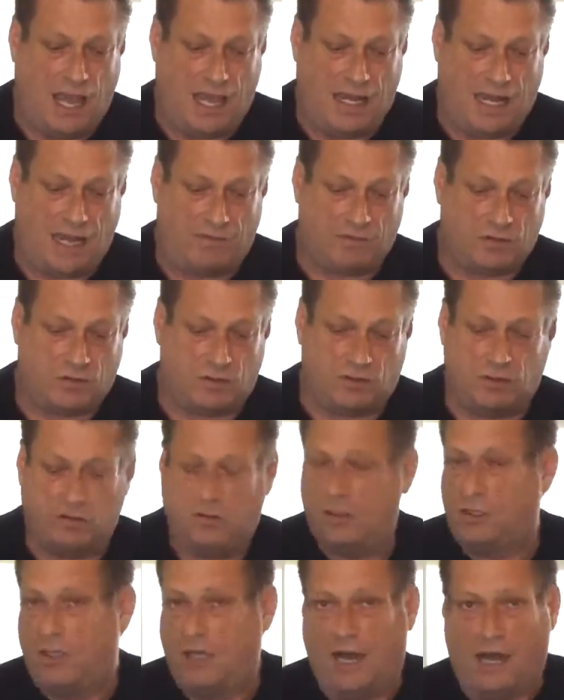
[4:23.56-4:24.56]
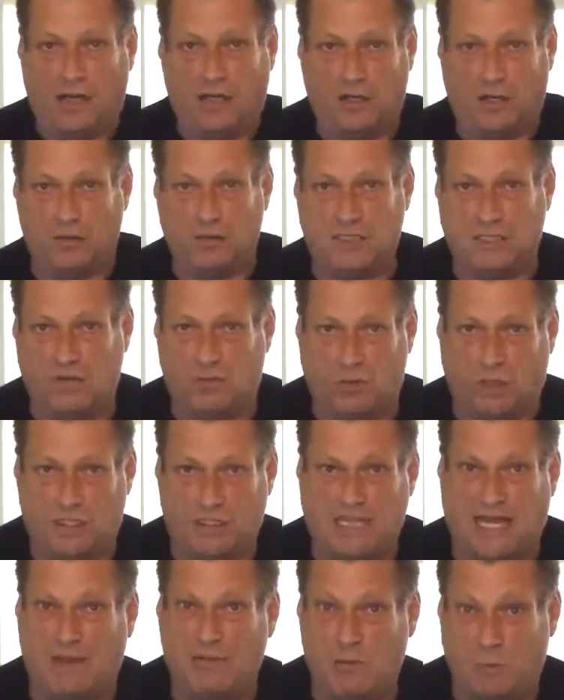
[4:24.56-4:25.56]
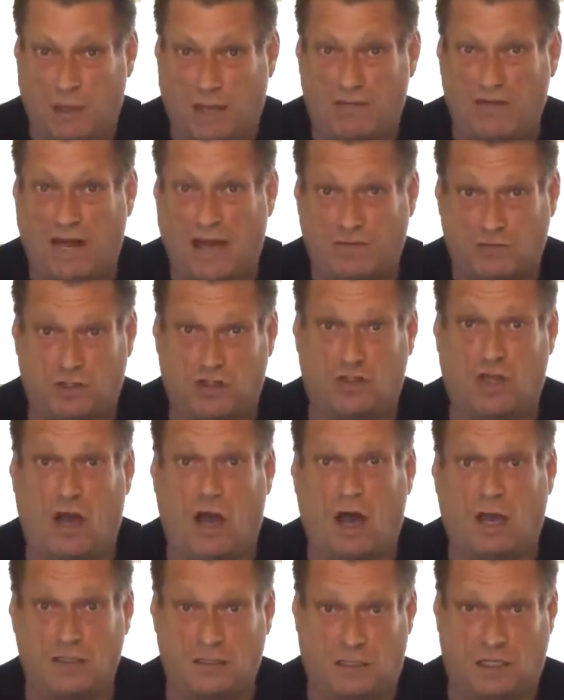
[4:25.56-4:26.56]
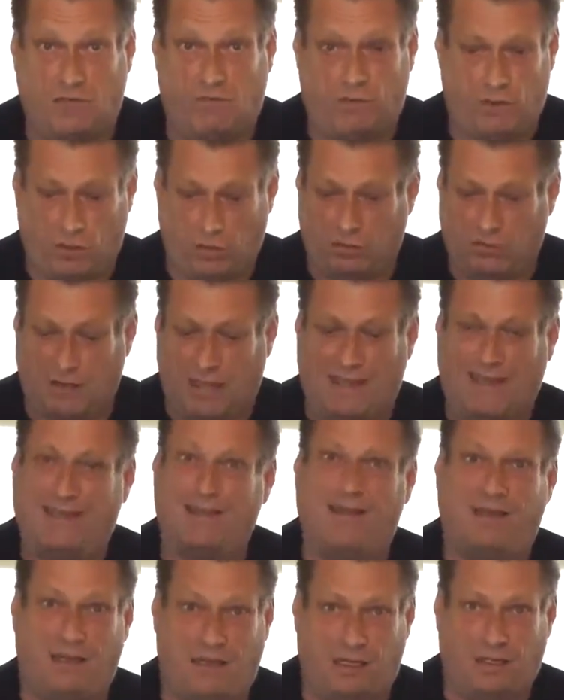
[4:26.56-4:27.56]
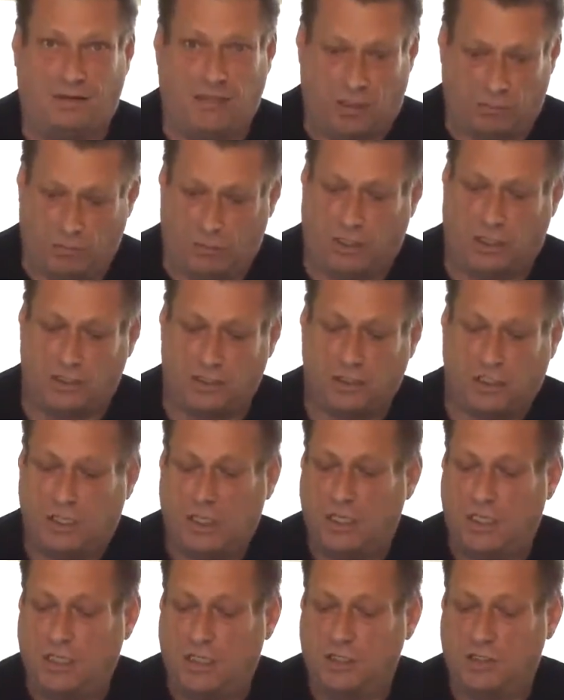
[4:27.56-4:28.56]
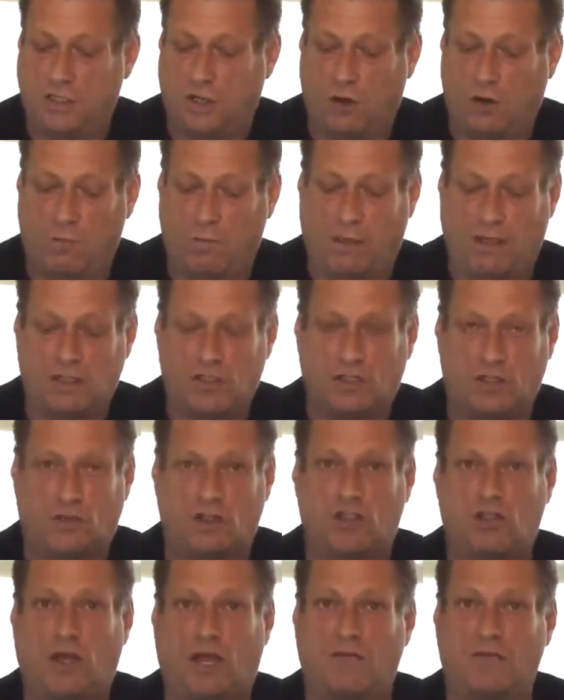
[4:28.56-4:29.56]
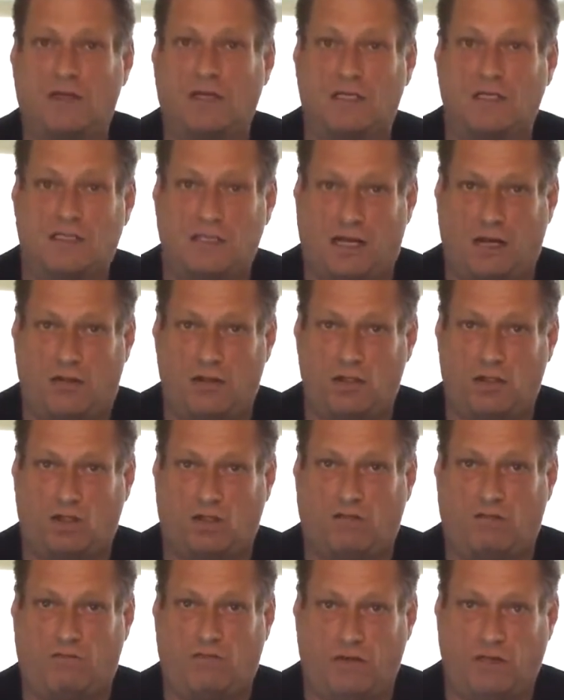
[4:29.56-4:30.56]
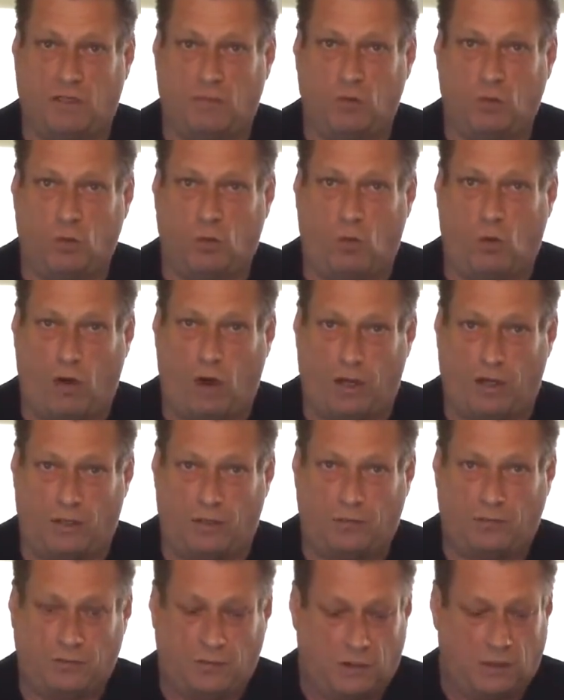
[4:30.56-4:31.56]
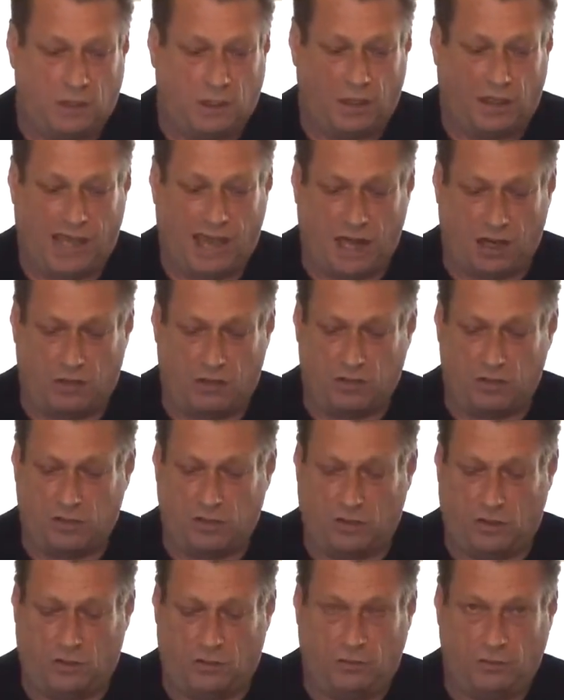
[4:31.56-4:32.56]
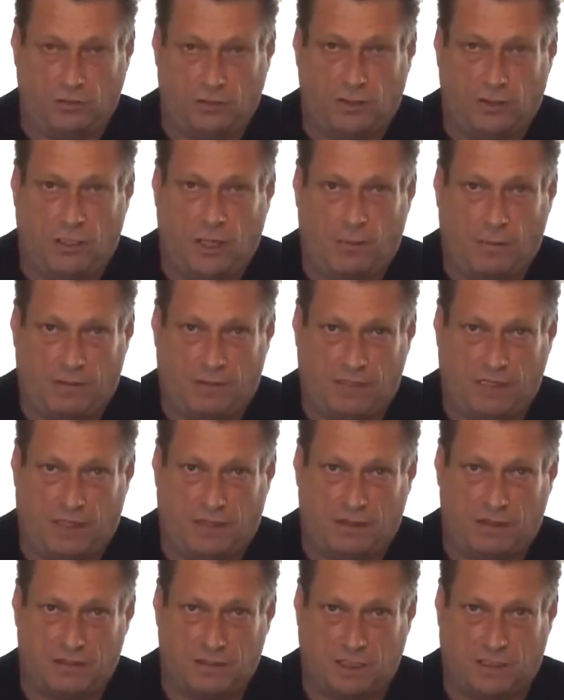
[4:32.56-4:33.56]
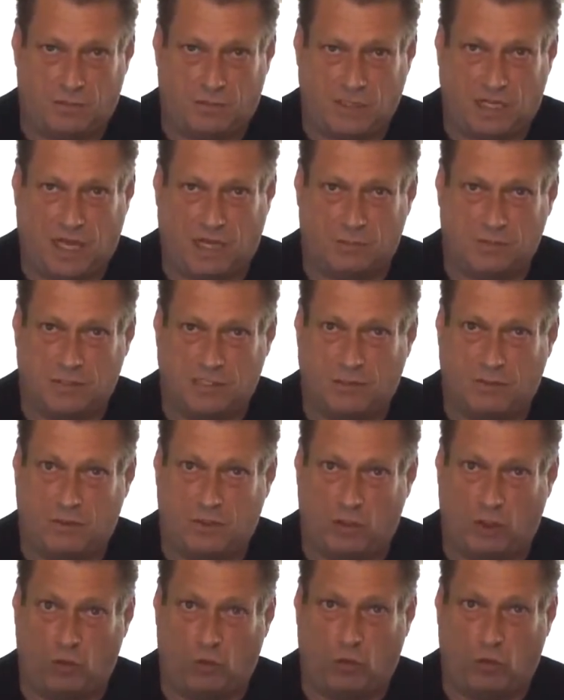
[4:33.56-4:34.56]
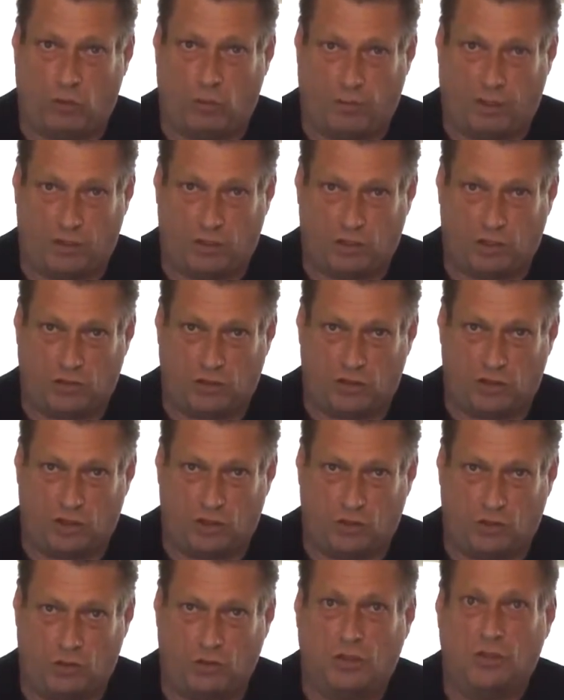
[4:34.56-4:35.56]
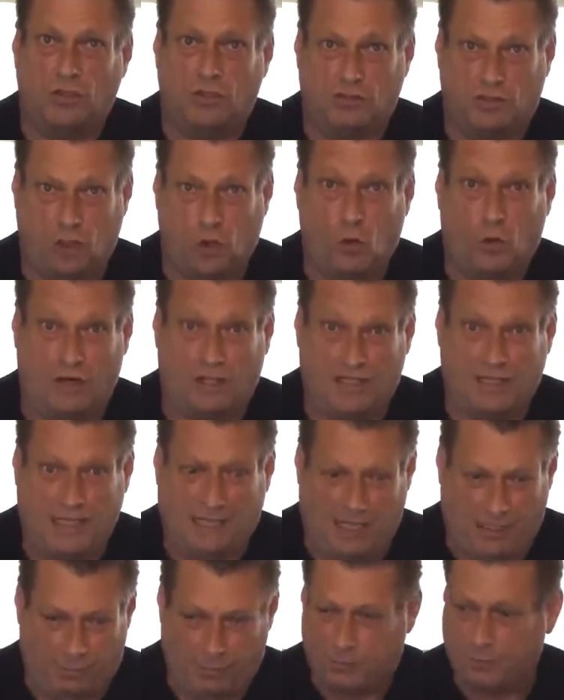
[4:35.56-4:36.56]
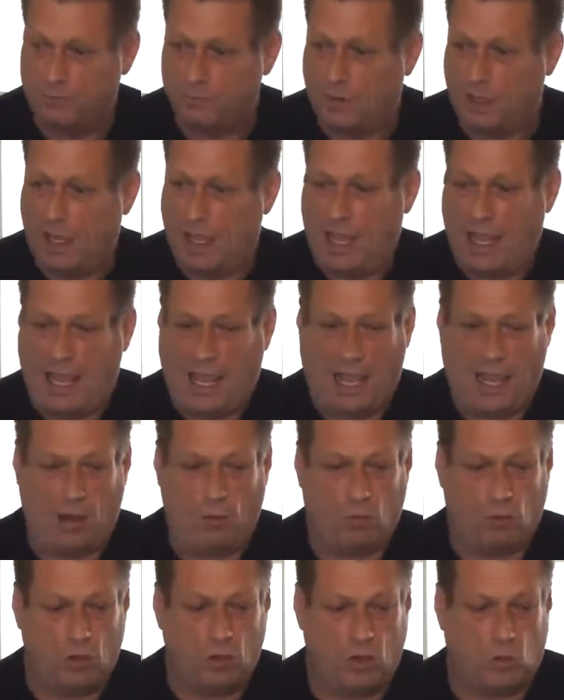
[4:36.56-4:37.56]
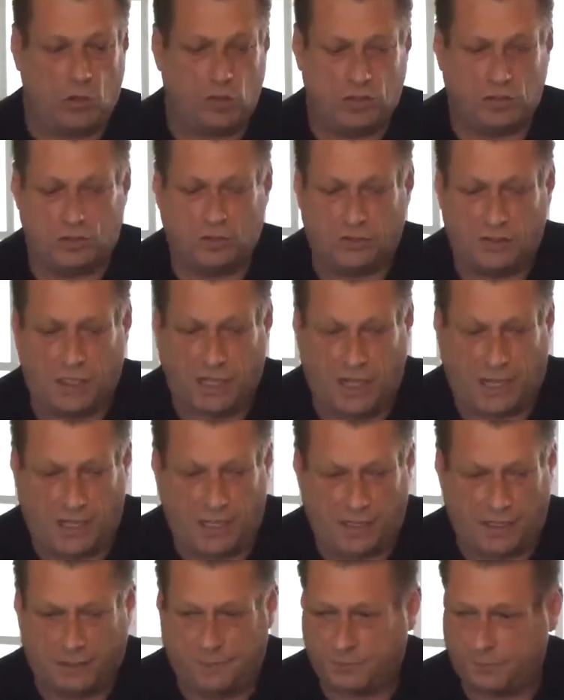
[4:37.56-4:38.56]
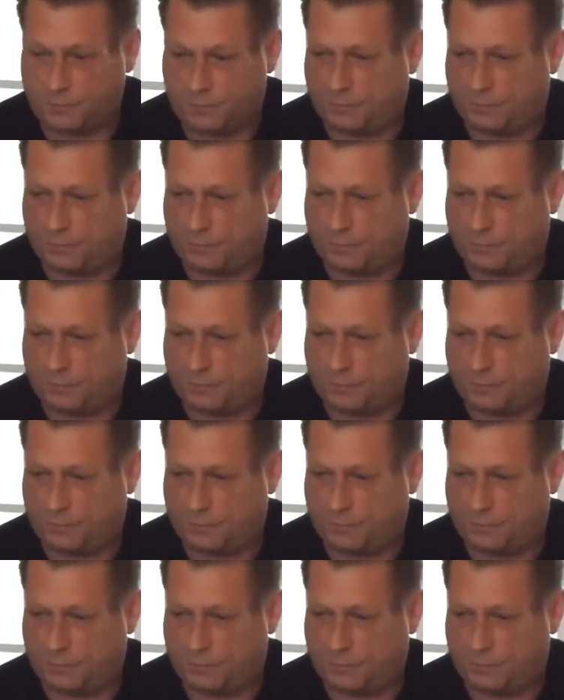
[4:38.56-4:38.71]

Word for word: and after, I don't know, seven or eight times you may even have to toss it if you don't like cleaning it that much. So make sure that you have a container that you can fill up with water, a gallon or so, but then at the same time something you want to make sure that you don't want to keep. And we're going to take